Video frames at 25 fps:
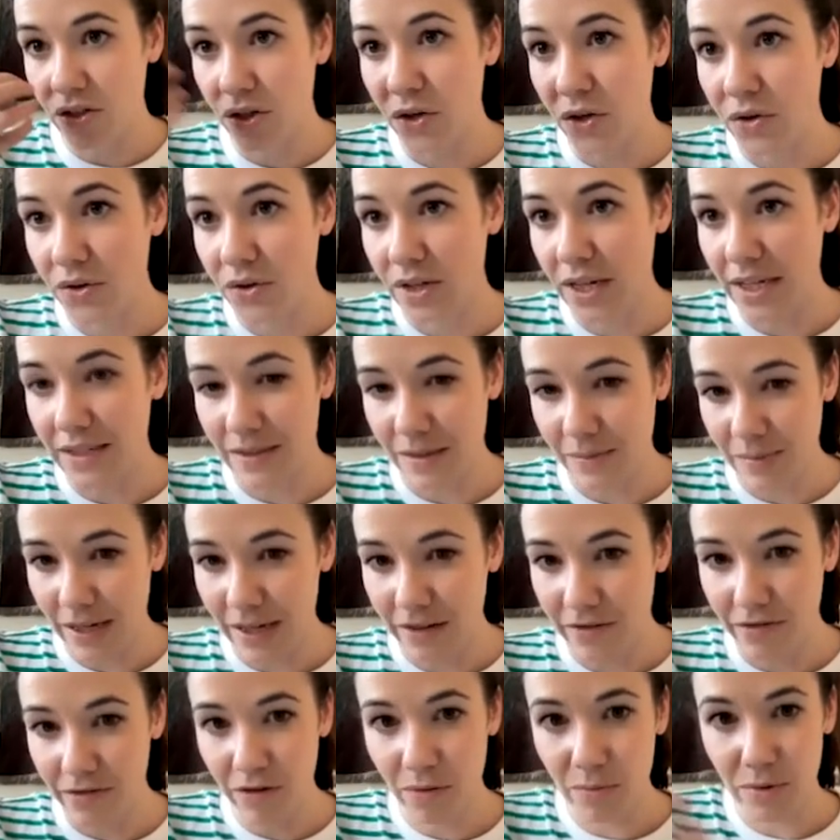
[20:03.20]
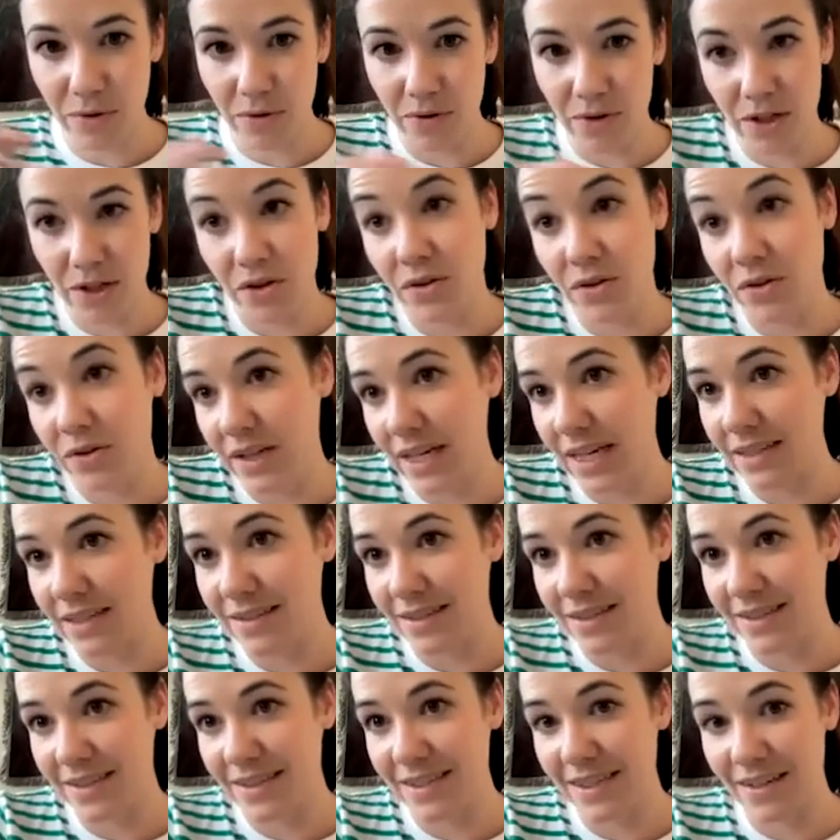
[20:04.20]
who gets to play football and who
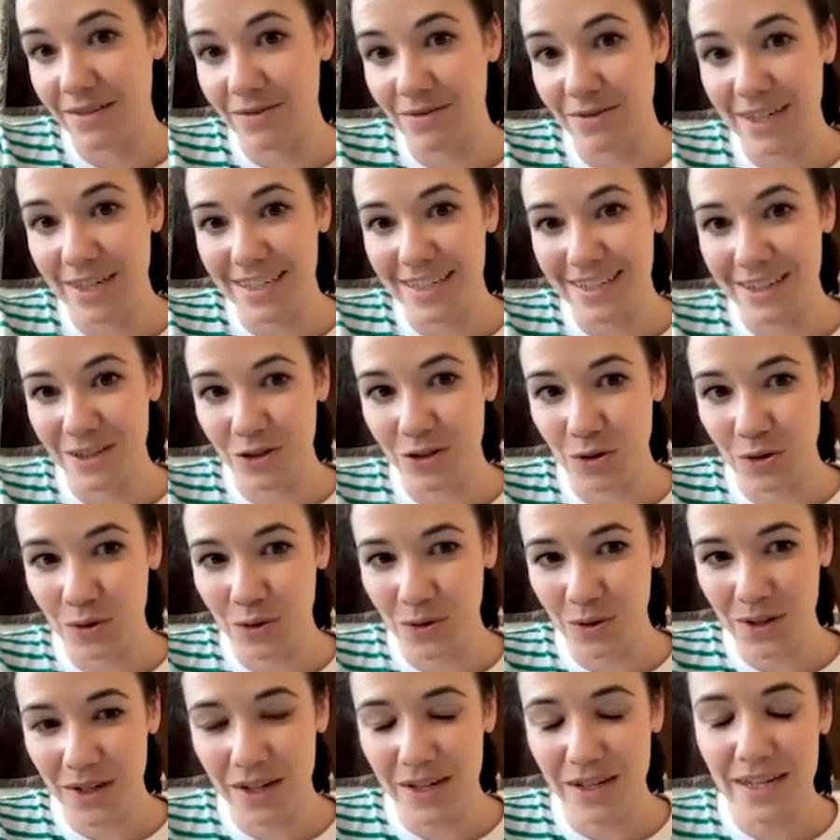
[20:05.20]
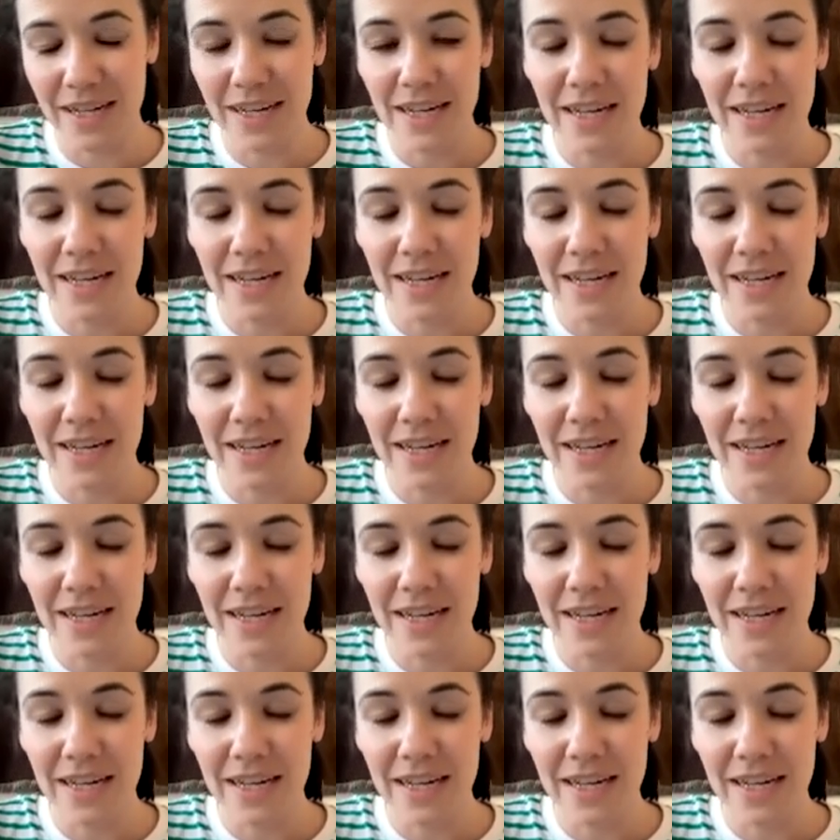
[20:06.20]
gets to sit and read and talk.